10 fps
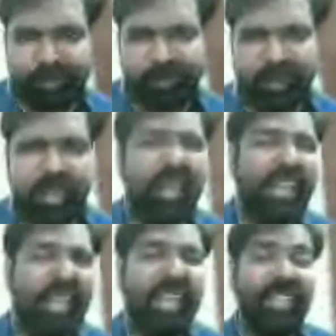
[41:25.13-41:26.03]
yeah,
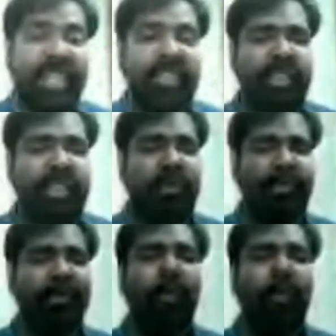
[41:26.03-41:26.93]
he, he says he was
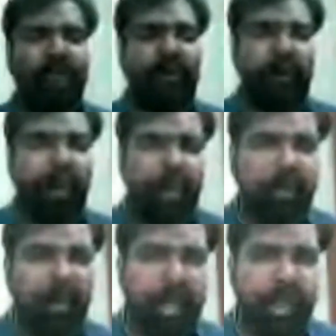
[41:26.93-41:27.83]
more inspired
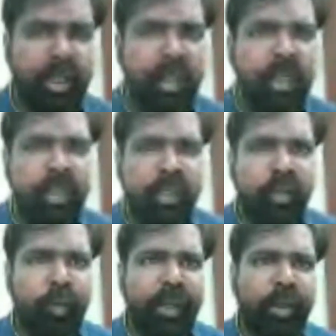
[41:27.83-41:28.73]
by the
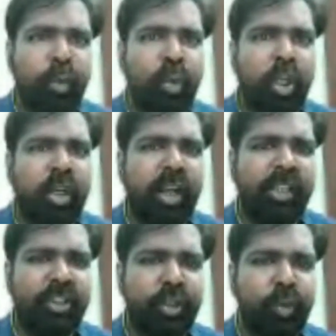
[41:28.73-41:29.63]
way Gunter
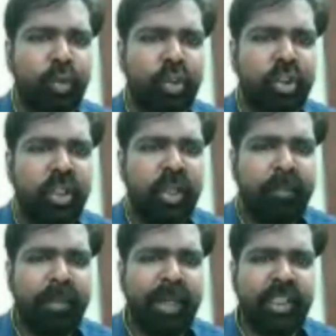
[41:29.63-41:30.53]
Grass used
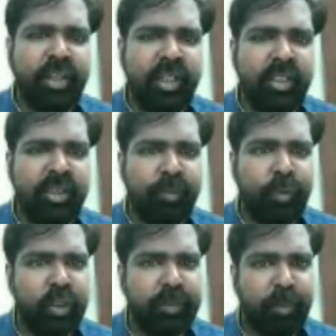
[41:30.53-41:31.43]
magic realism
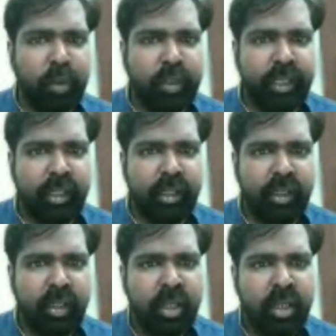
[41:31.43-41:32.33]
for his
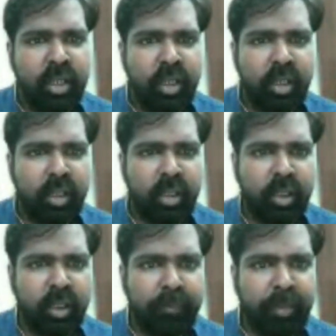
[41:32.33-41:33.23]
political
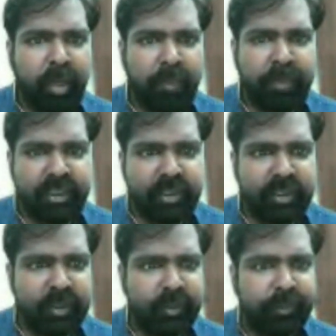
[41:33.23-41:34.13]
uh, purposes.